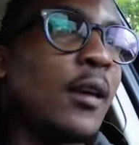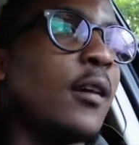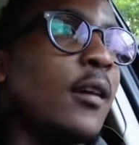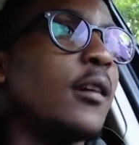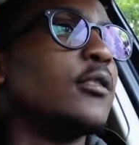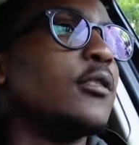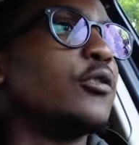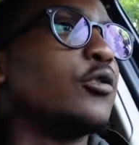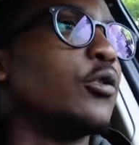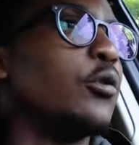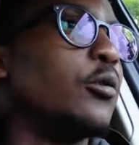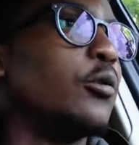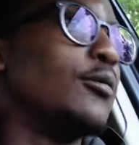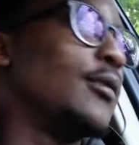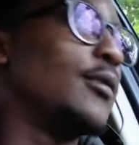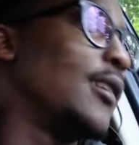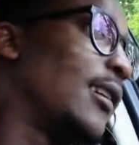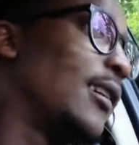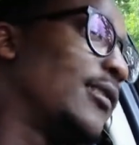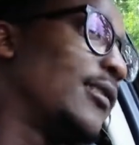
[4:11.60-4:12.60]
So
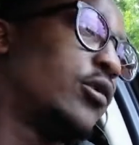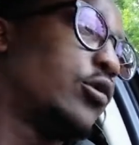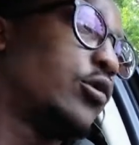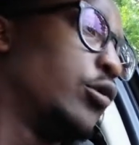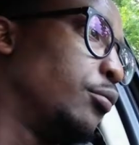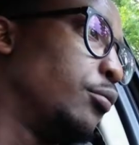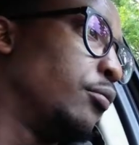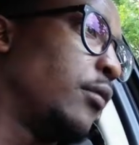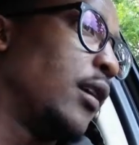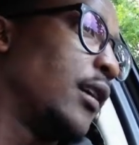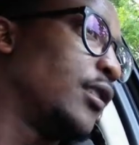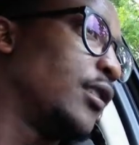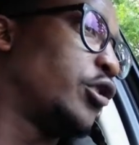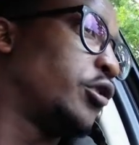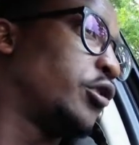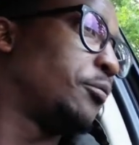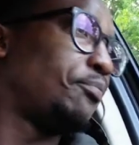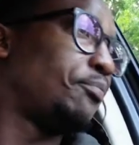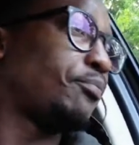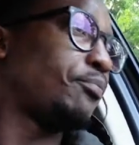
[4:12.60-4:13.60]
there's too much
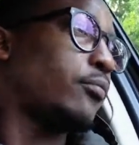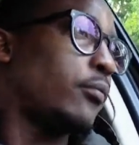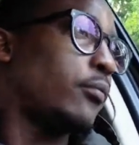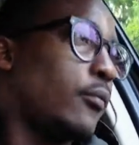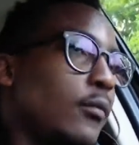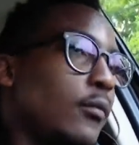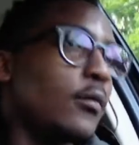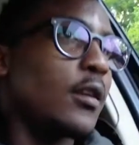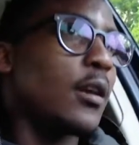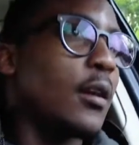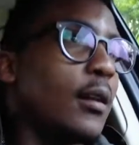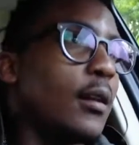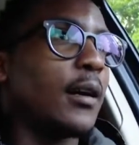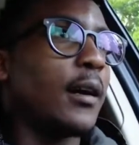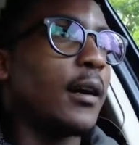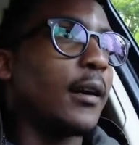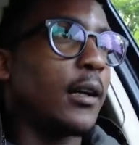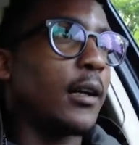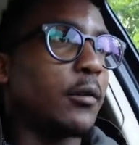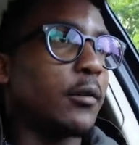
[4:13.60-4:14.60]

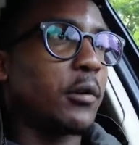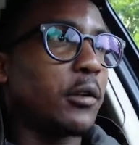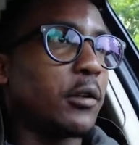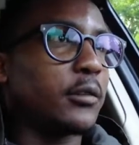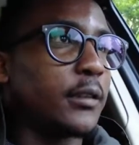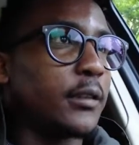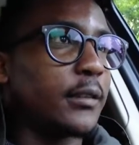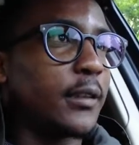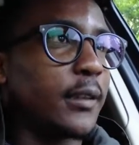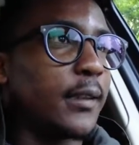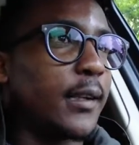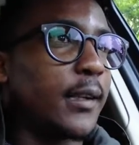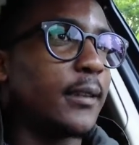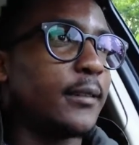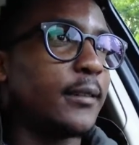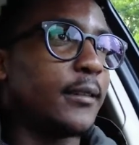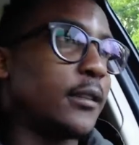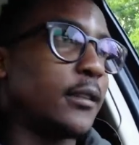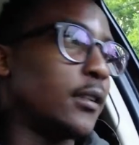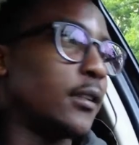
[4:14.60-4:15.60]
lying around in the yards,
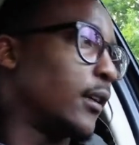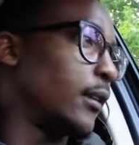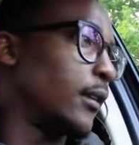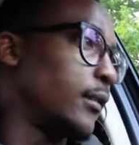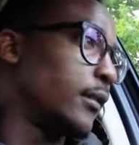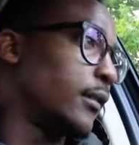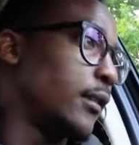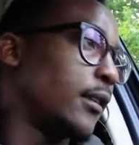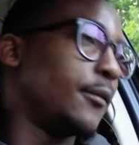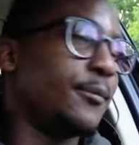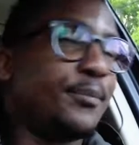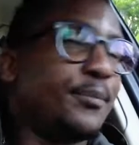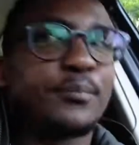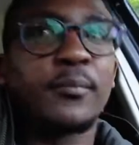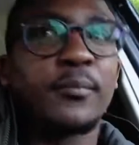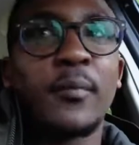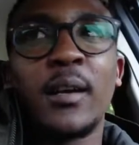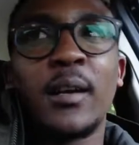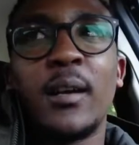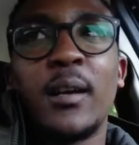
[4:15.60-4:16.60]
and
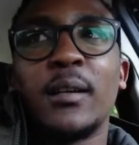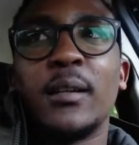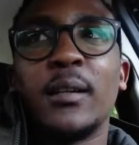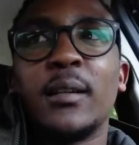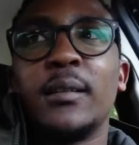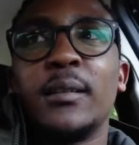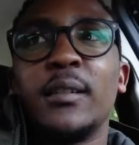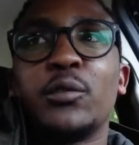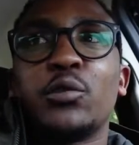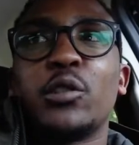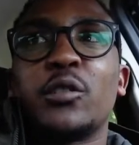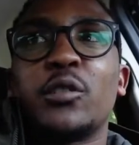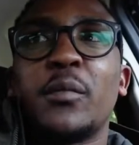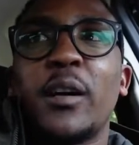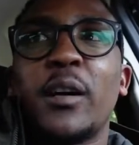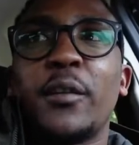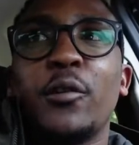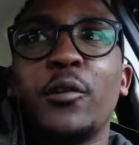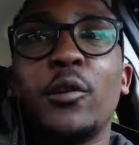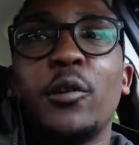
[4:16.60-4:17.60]
this was my
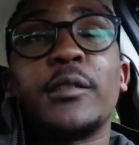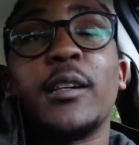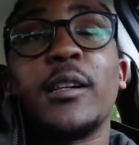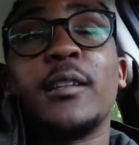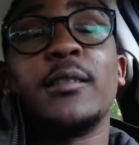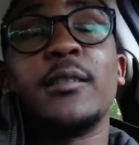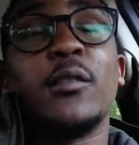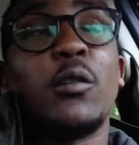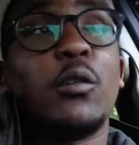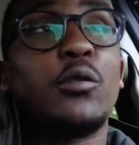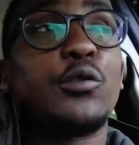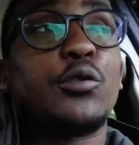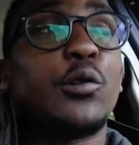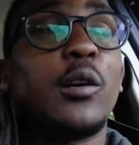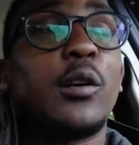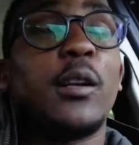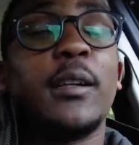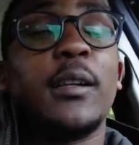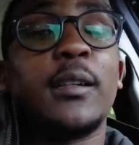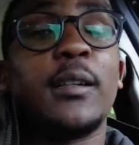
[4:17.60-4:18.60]
thought, and also I
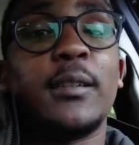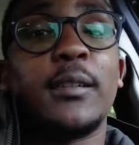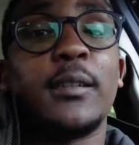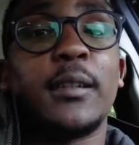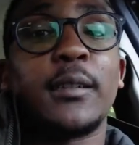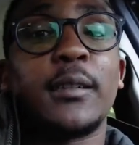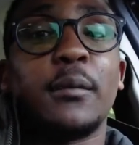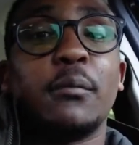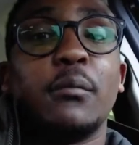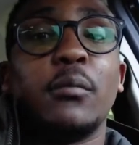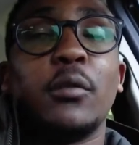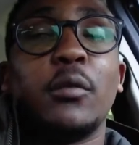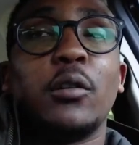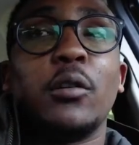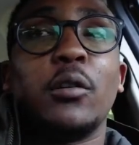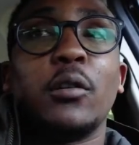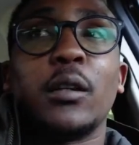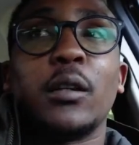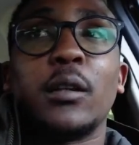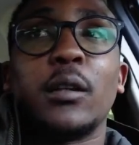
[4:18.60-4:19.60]
read it at a
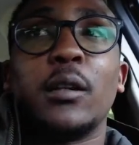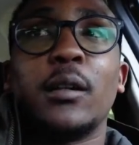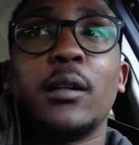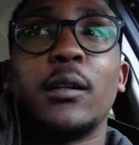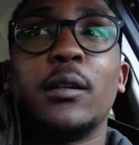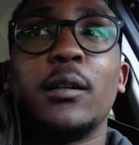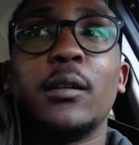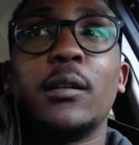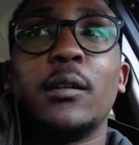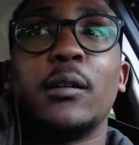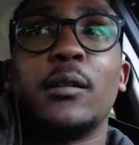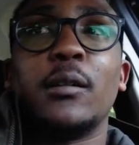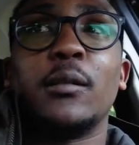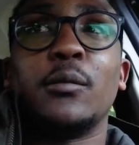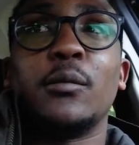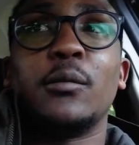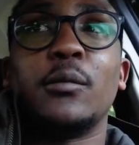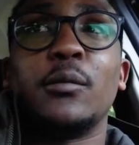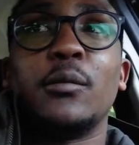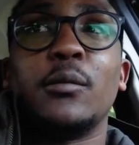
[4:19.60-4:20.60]
blog
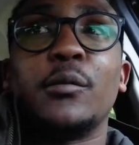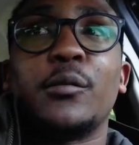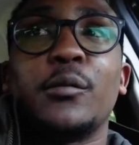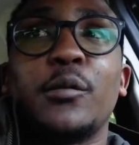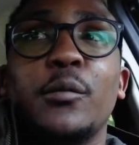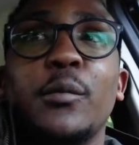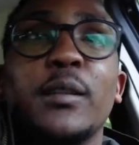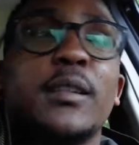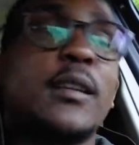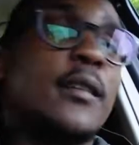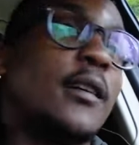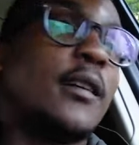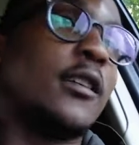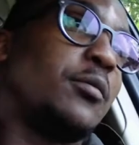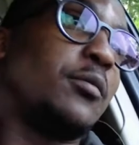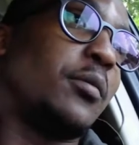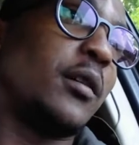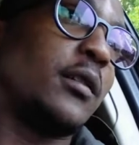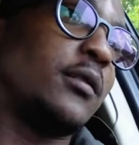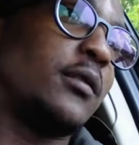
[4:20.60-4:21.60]
uh, from another
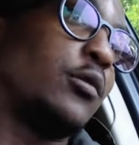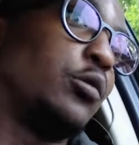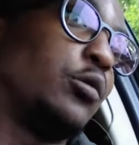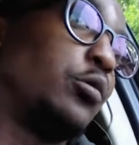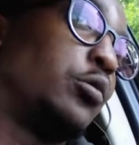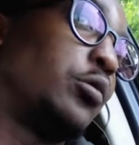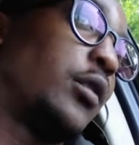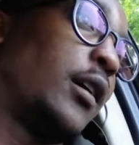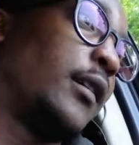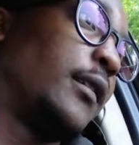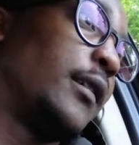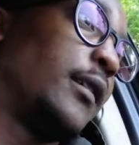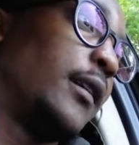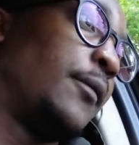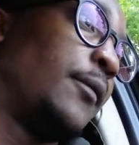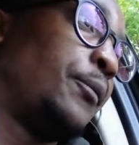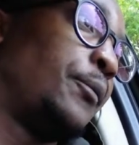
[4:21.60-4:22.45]
expert who kind of